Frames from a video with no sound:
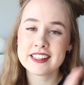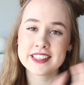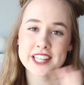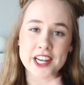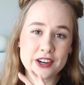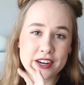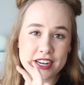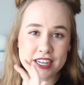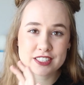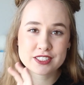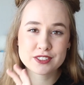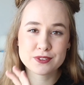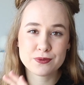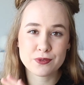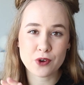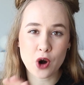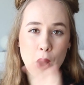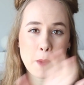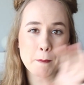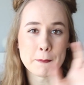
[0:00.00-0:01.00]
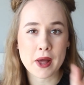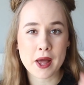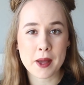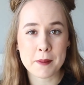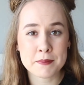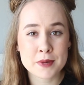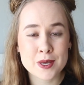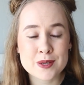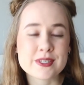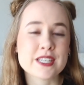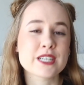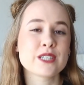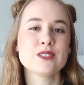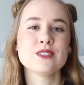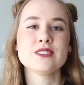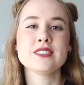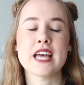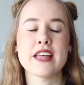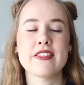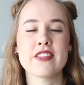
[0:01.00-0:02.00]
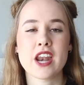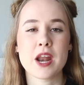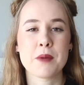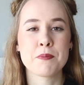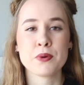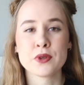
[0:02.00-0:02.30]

lyrics from musicals and then